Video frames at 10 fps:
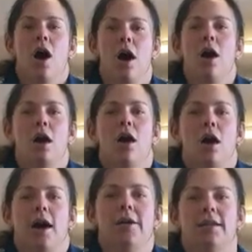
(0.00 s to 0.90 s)

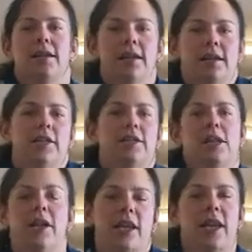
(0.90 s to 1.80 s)
Alright,
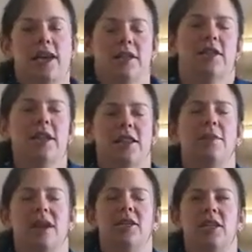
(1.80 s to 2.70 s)
shake them
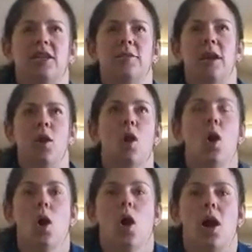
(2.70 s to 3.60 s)
out.
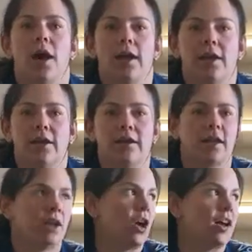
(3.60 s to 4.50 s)
Alright, here's
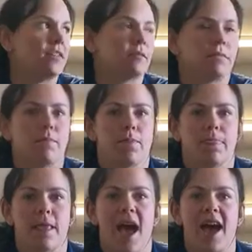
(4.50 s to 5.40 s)
a nice
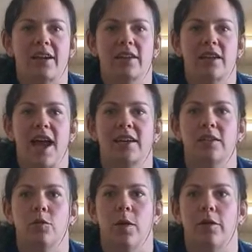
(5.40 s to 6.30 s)

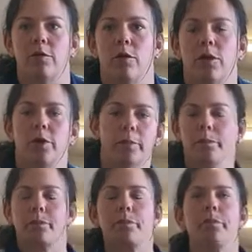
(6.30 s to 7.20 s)
active one for you.
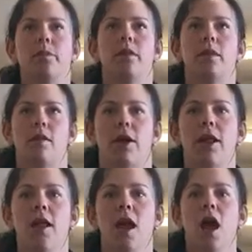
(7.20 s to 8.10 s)

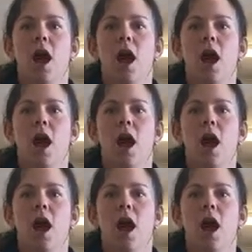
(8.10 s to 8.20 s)
Ready?